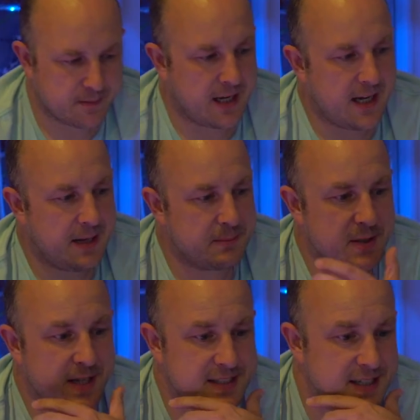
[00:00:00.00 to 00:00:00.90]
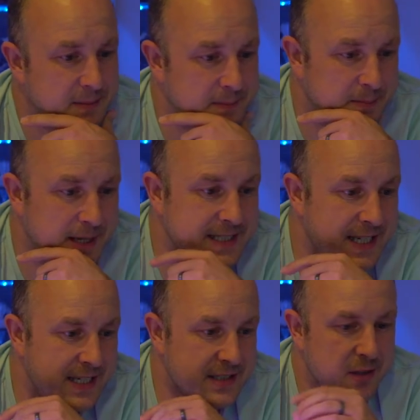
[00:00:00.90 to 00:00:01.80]
So that's it,
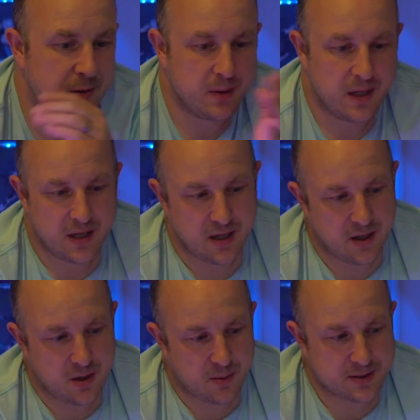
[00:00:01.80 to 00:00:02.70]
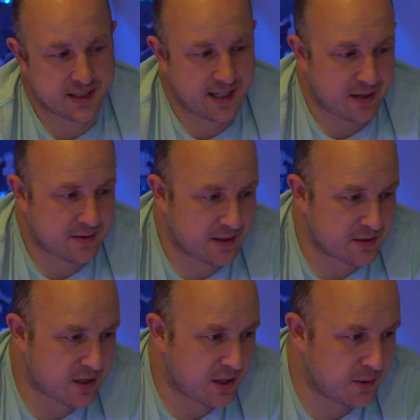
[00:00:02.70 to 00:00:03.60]
basically. So we'll see how
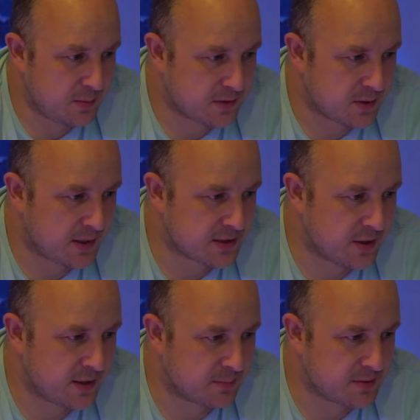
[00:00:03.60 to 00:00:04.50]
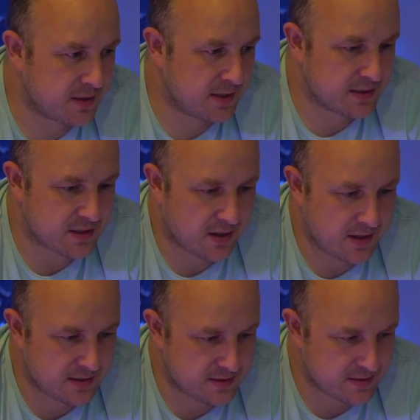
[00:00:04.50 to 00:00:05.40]
things go. So I signed up to these
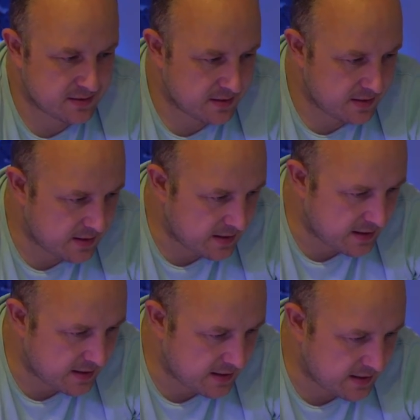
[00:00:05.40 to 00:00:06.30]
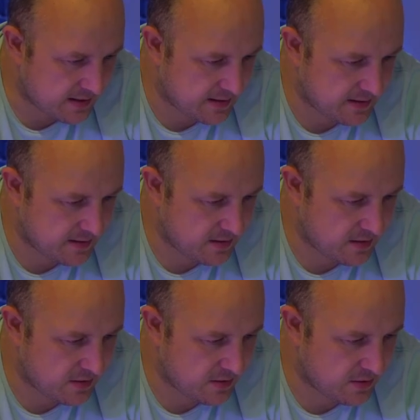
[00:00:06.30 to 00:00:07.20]
guys
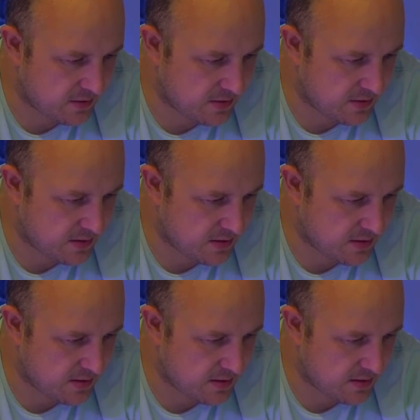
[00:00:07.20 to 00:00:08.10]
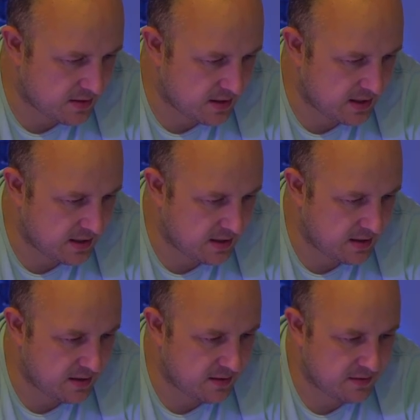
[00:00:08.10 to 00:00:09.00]
on
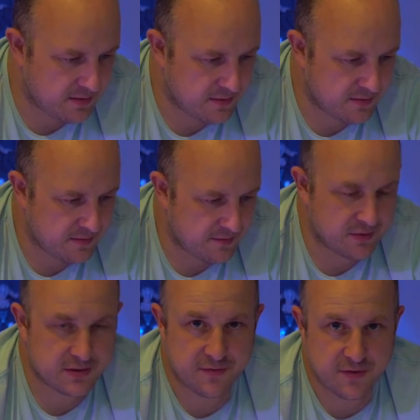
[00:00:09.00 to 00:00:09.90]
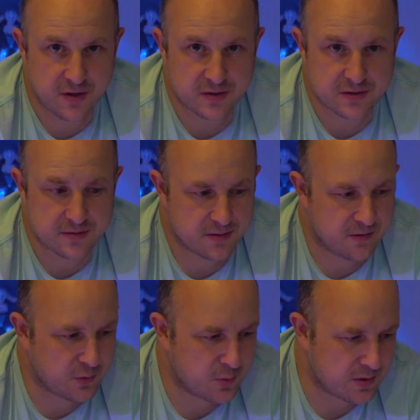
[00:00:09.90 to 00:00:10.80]
the 31st
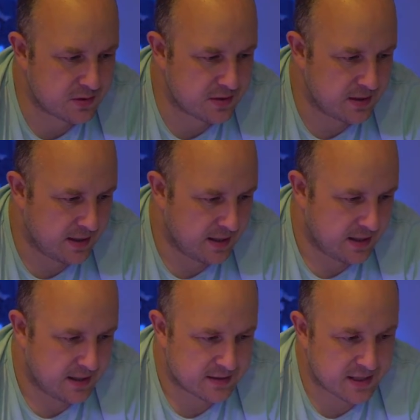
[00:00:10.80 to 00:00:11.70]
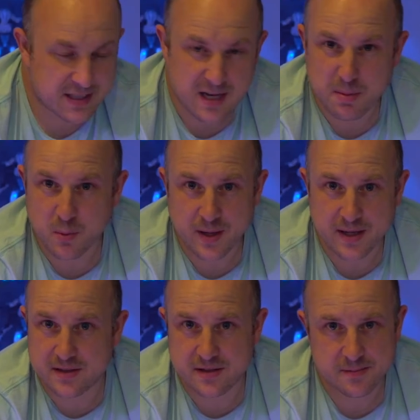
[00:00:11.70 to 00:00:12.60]
of August. It takes a couple of
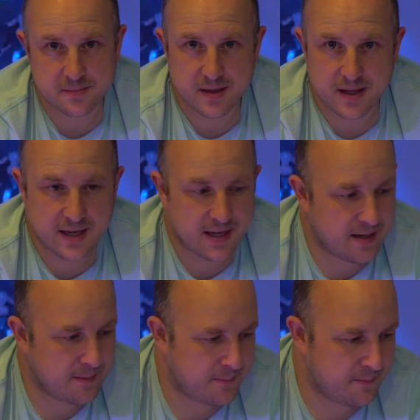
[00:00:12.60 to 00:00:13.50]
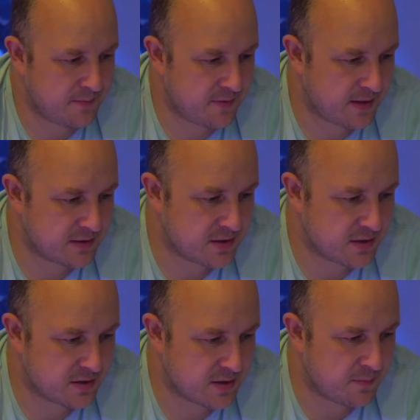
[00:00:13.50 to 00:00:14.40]
weeks for things to
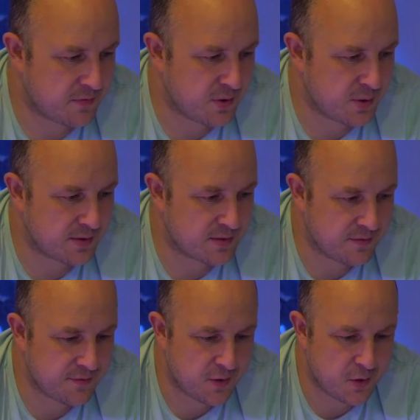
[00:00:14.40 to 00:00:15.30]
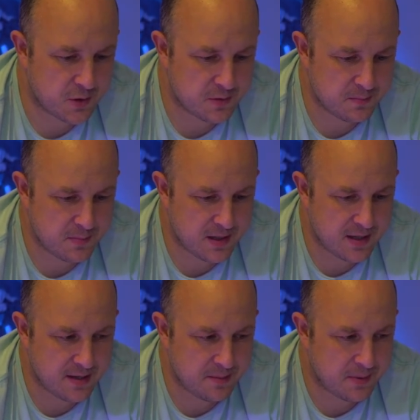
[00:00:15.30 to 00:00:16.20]
come through. They've confirmed
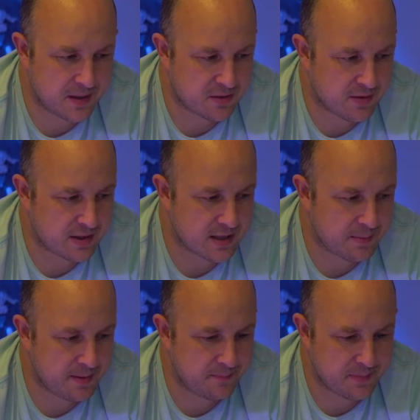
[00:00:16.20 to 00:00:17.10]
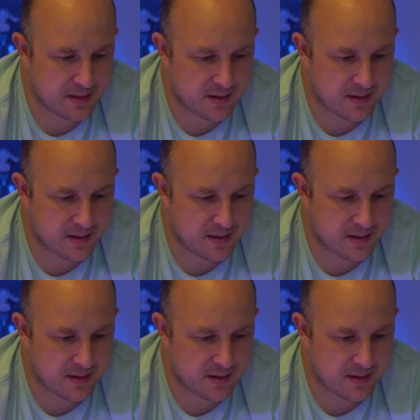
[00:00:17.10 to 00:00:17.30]
my direct debit